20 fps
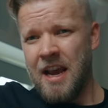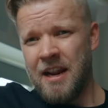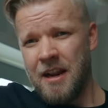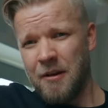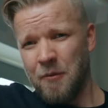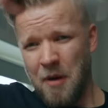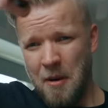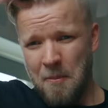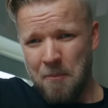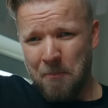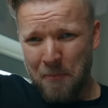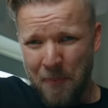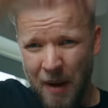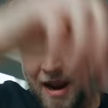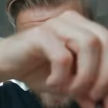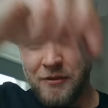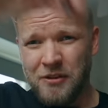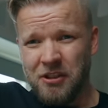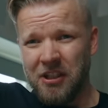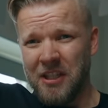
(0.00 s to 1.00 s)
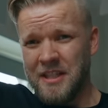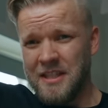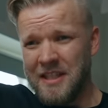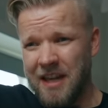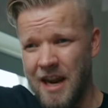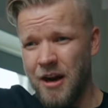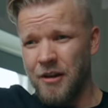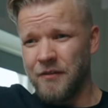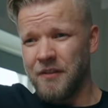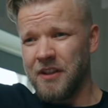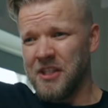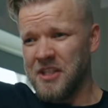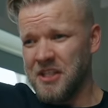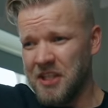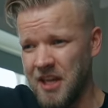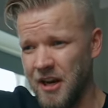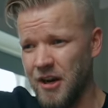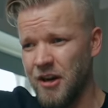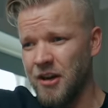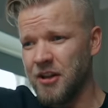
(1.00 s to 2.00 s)
and it went bouncing down the
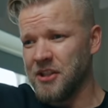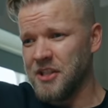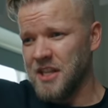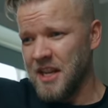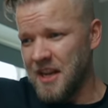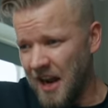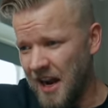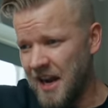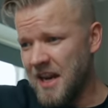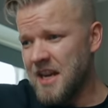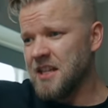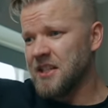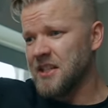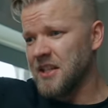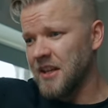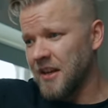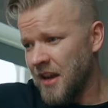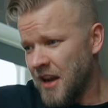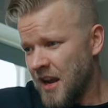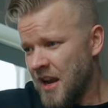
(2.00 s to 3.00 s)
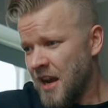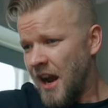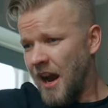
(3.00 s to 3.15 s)
stairs and ice, and